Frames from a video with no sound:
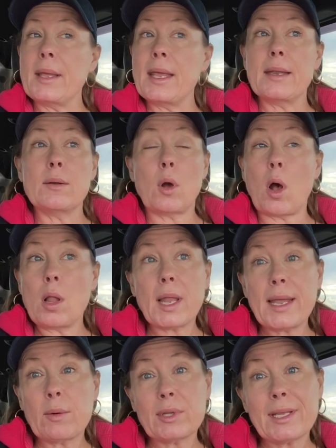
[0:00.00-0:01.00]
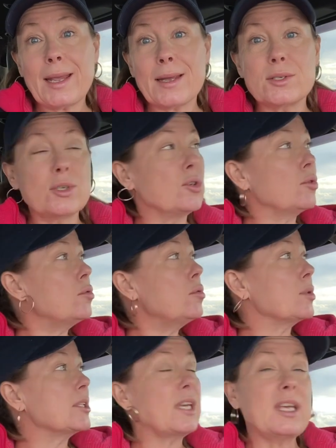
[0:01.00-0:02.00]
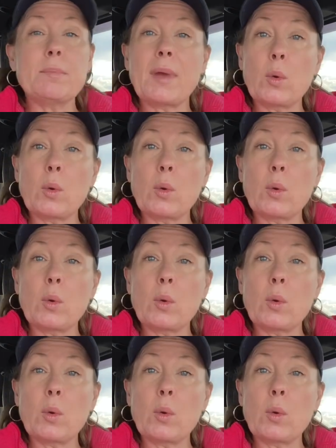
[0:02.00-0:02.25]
And all I really had to do was keep